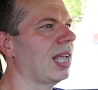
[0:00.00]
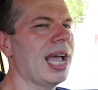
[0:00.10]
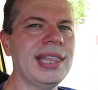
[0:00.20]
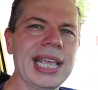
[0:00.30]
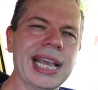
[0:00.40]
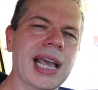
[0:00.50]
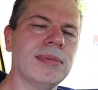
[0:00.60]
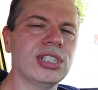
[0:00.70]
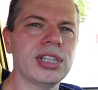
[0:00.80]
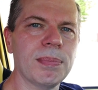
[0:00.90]
I think it
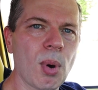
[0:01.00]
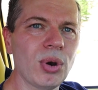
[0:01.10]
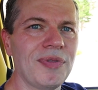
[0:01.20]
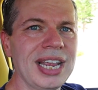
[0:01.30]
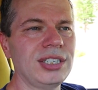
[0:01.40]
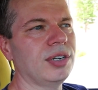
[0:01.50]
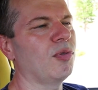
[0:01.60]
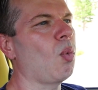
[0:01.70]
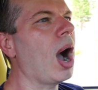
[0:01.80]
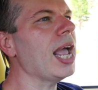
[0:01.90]
comes to the motivation
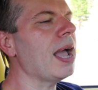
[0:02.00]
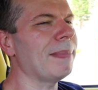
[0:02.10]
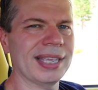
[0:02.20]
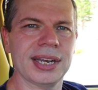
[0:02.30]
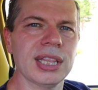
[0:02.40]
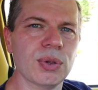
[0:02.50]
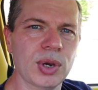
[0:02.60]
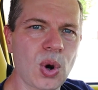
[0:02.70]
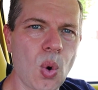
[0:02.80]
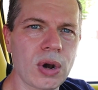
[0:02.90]
of why I'm hitting the
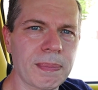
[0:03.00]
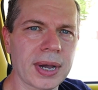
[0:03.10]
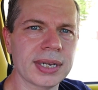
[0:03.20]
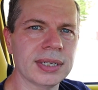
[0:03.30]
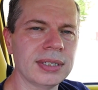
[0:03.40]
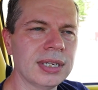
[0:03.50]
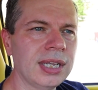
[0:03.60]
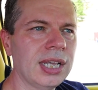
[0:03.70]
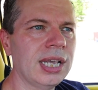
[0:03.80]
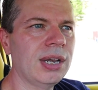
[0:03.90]
record button
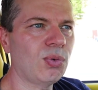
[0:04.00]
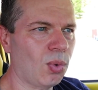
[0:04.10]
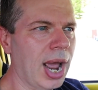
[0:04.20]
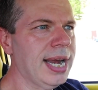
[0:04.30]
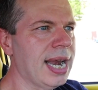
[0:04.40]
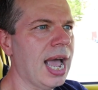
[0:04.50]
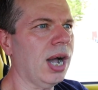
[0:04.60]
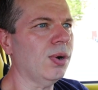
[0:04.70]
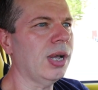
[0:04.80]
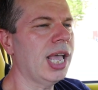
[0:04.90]
right
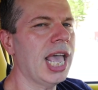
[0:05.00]
now.